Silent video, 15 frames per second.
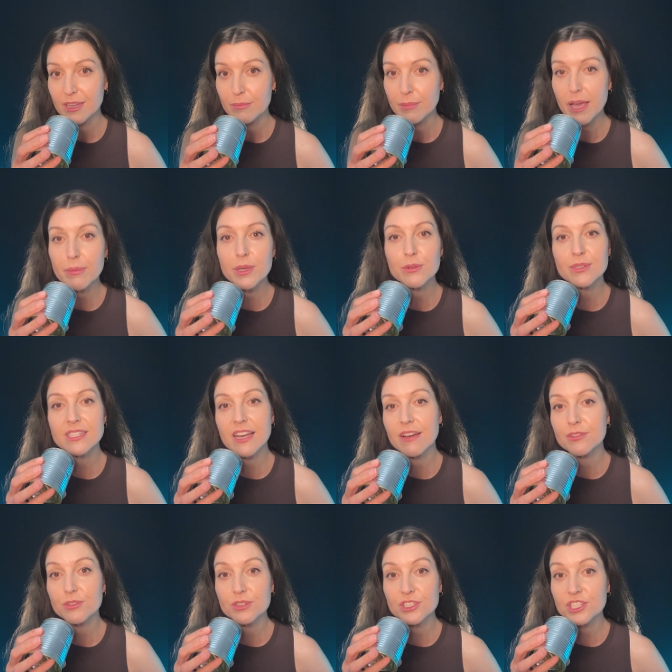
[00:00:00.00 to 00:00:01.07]
Maybe it was
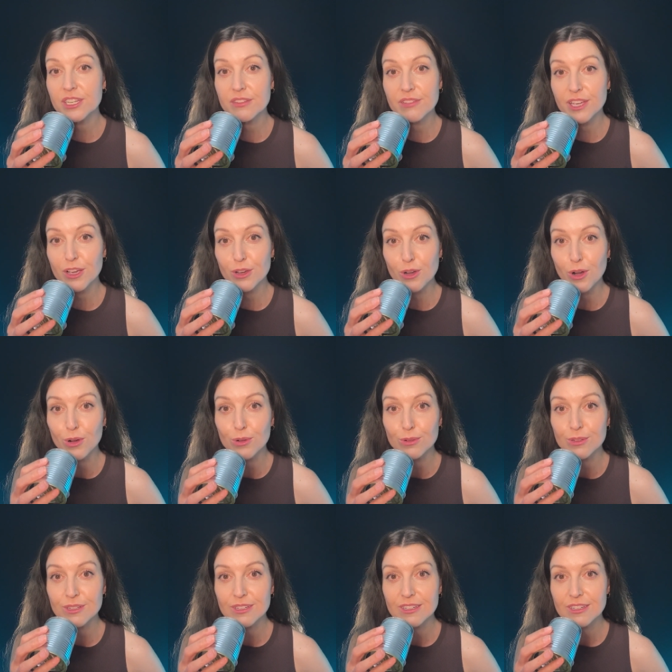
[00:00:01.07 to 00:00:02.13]
after achieving a goal,
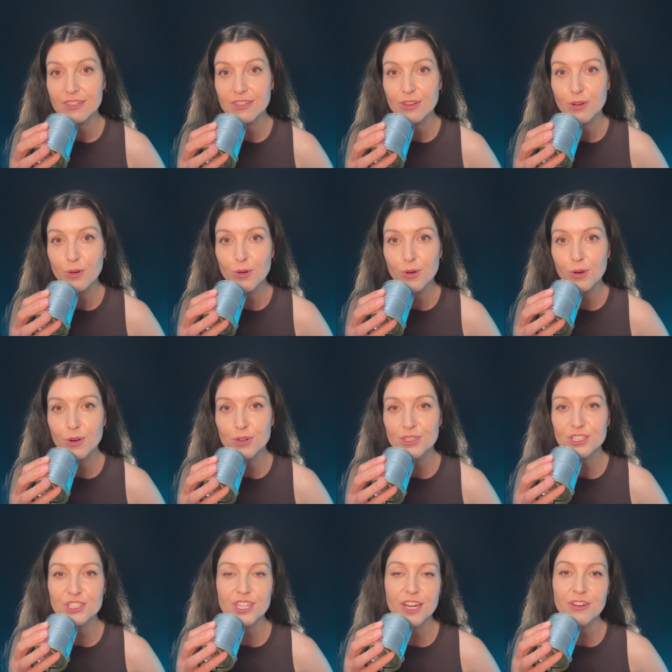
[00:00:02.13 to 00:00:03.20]
or
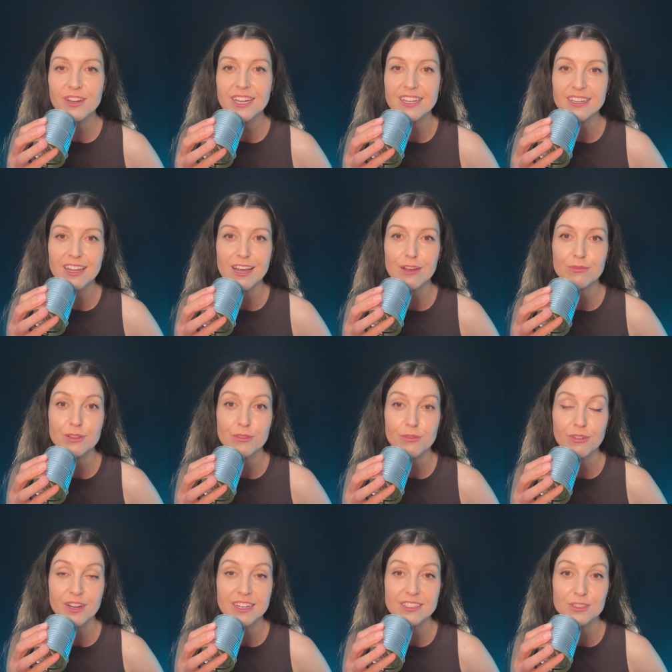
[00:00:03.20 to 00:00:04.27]
sharing a laugh with
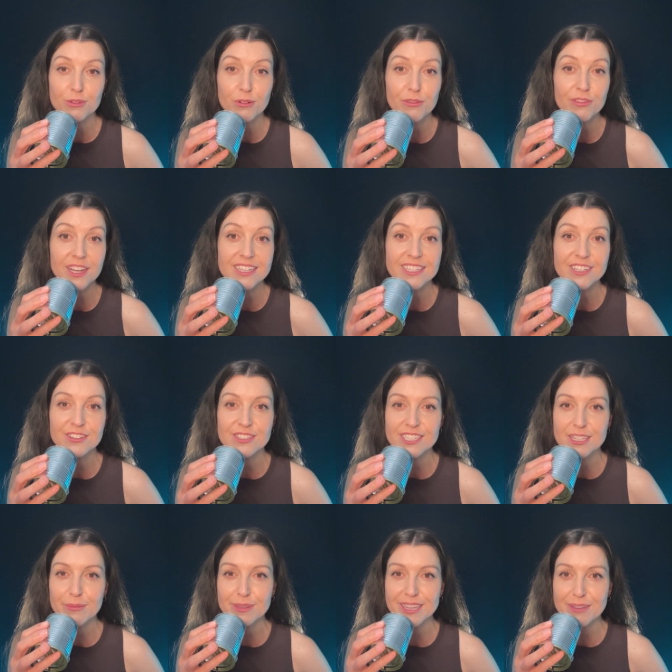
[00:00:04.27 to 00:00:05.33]
friends, or reflecting on
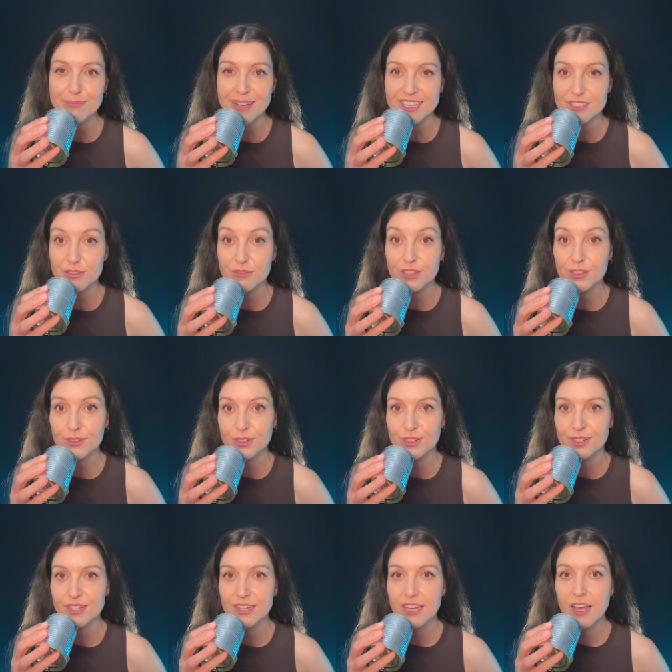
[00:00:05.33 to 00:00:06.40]
something that made you feel good.